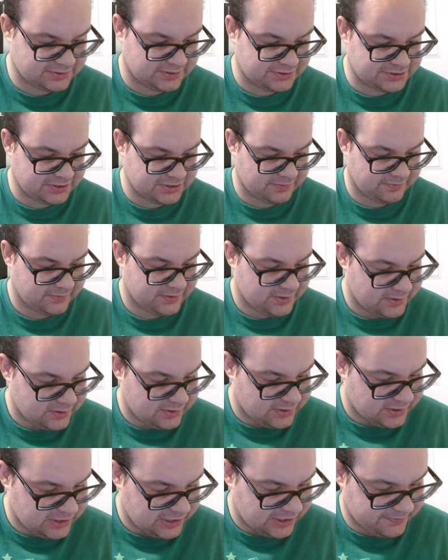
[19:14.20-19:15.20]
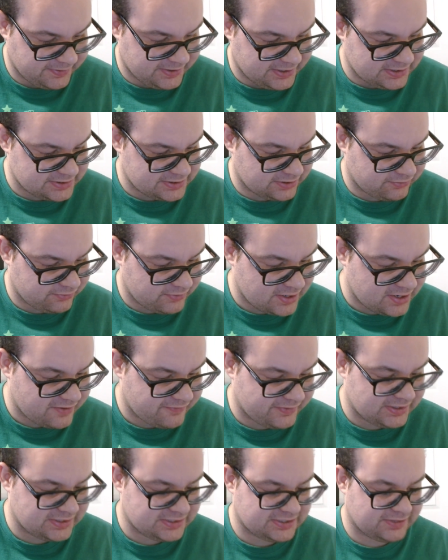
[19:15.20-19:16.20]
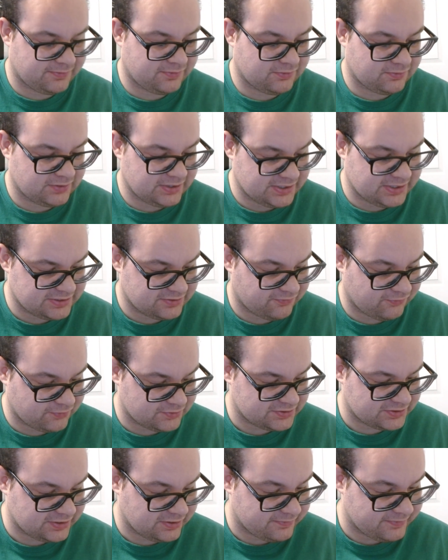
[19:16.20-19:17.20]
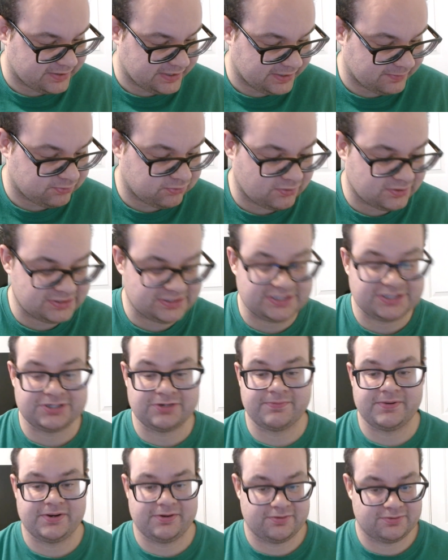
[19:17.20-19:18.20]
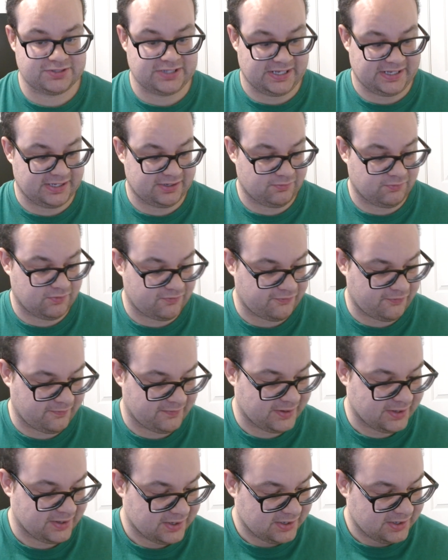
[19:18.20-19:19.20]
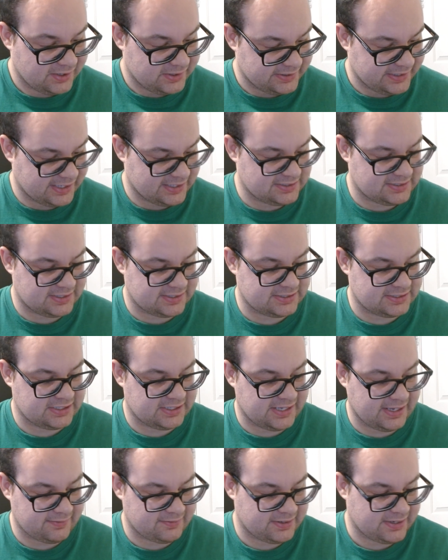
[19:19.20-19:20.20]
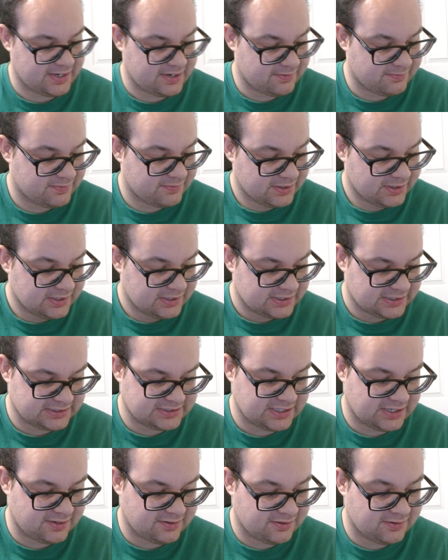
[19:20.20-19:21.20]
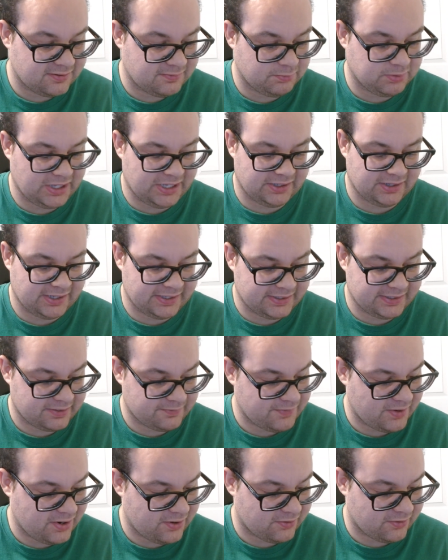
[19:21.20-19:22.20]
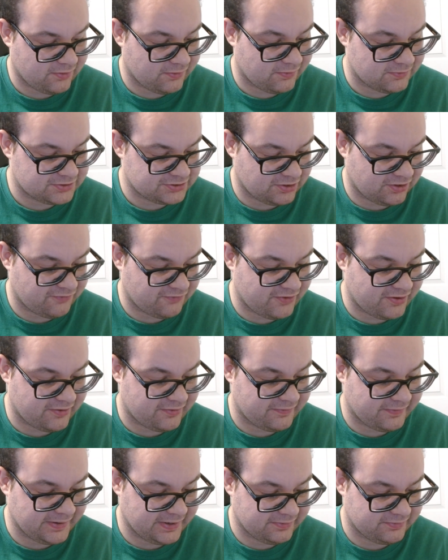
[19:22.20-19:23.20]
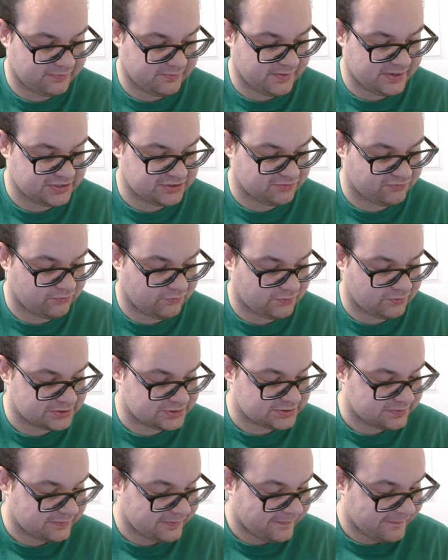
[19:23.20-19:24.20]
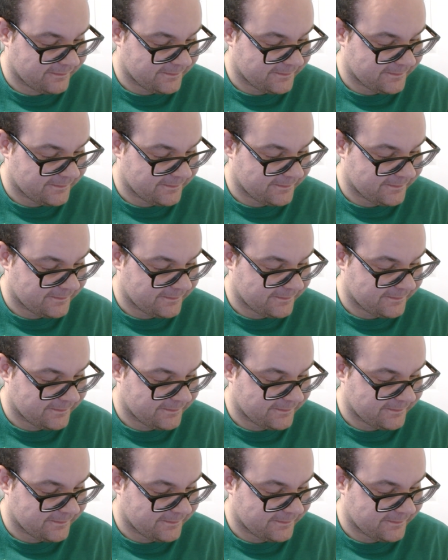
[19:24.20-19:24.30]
his leadership, he begins to thrive and assemble his force of government. He employs these superheroes that get to work from. That is, like I said, Captain Atom, Katana, Black Lightning, Power Girl, Starfire, and the Major Force.